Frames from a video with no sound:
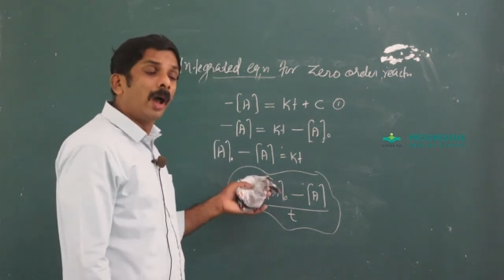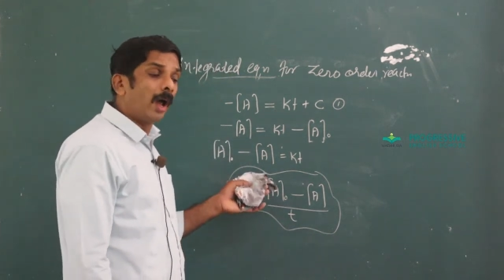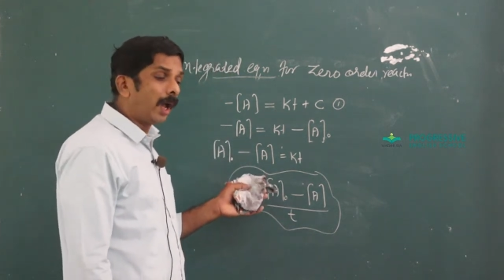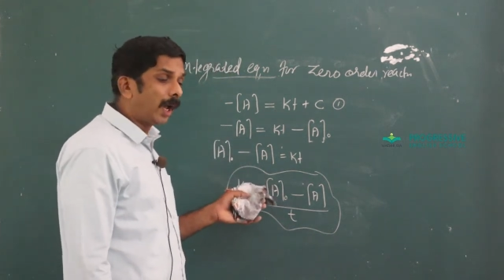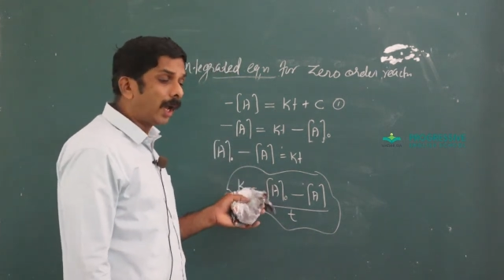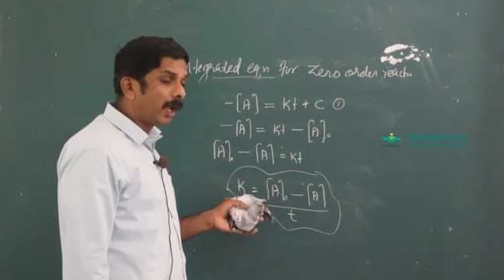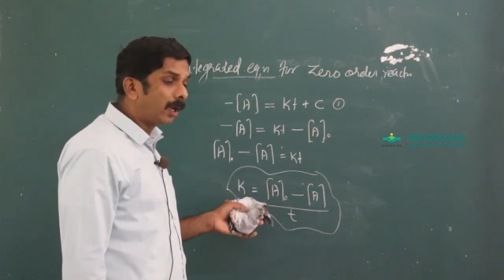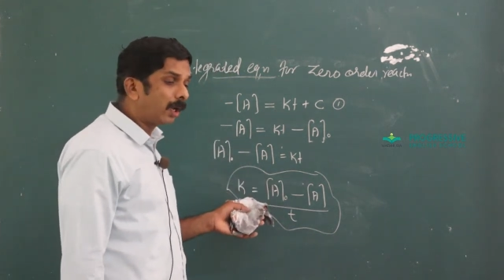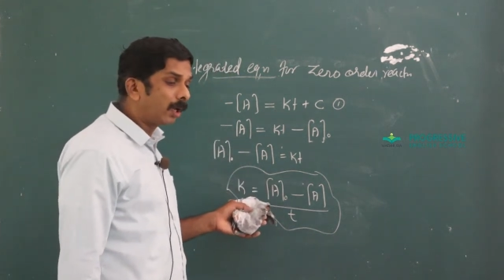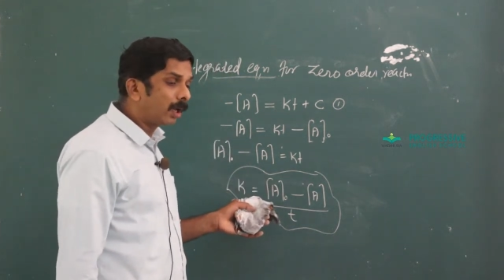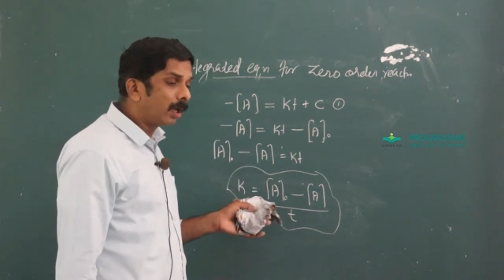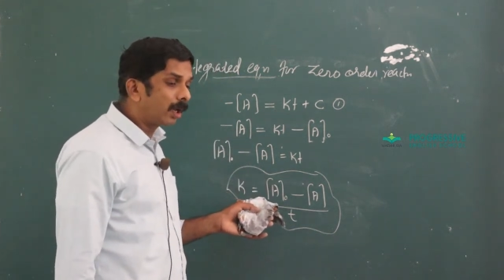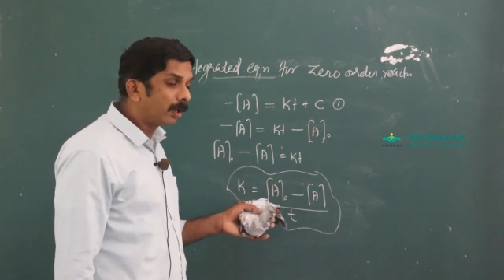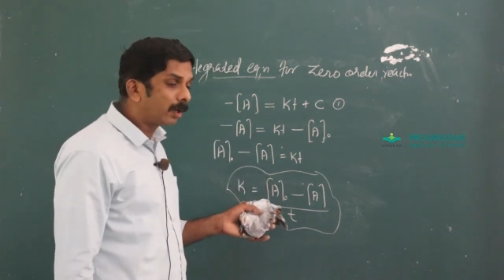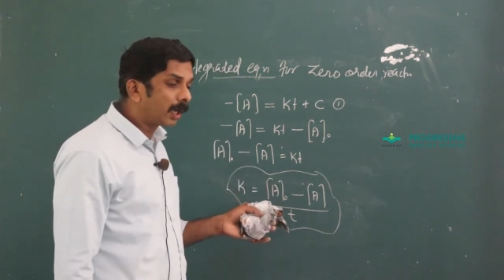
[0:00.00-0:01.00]
and
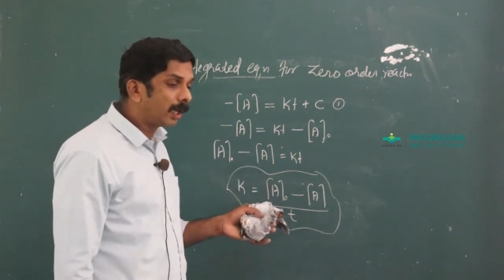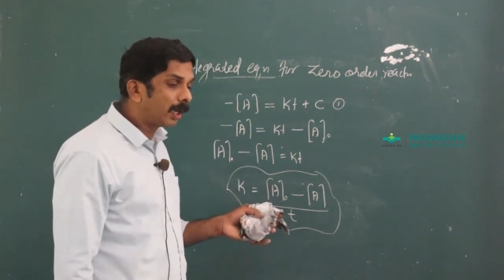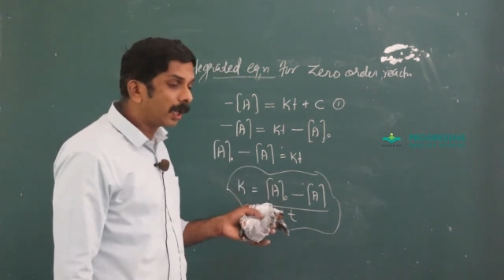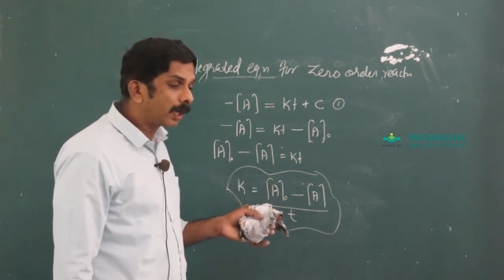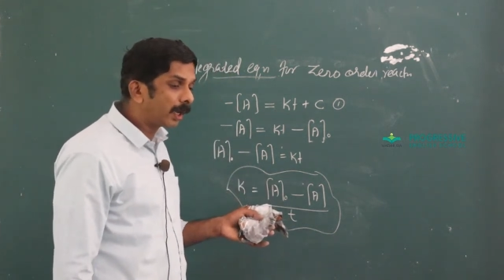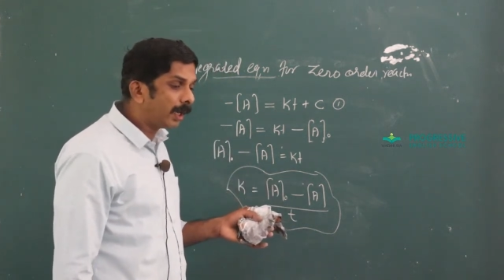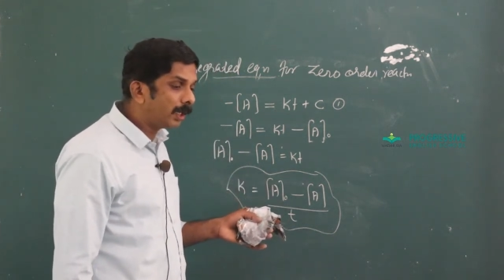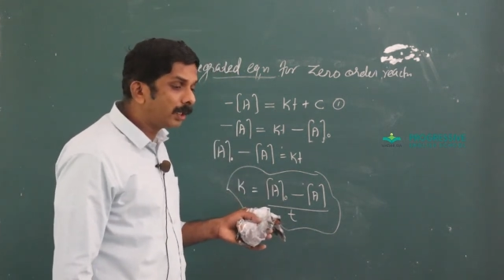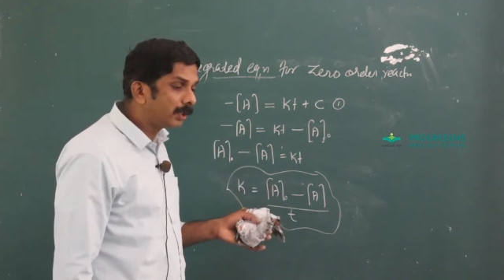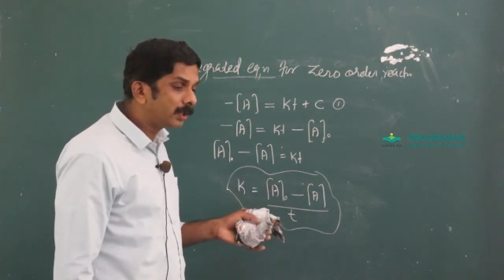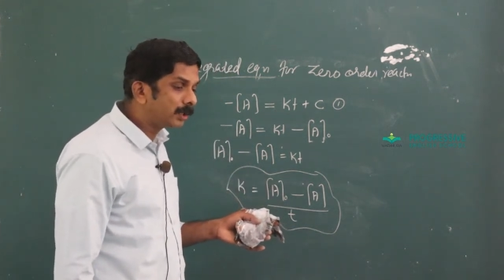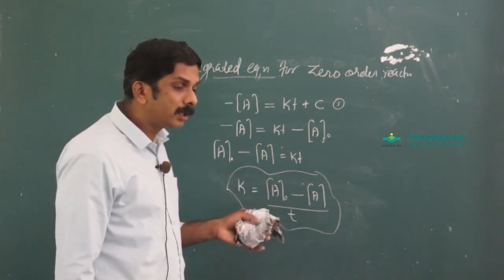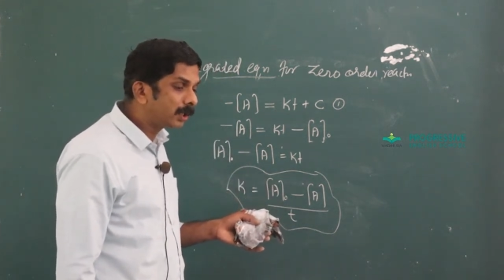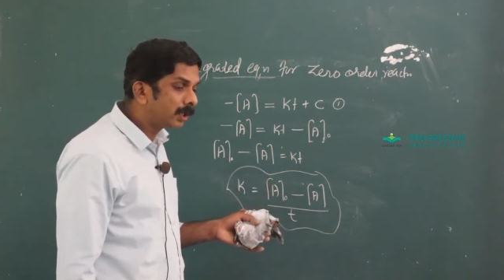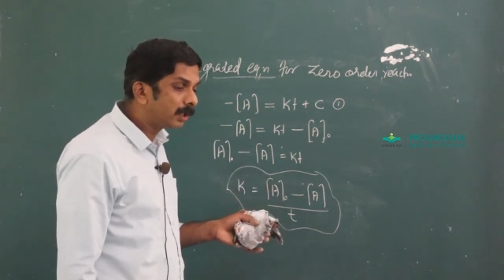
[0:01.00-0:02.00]
you can arrange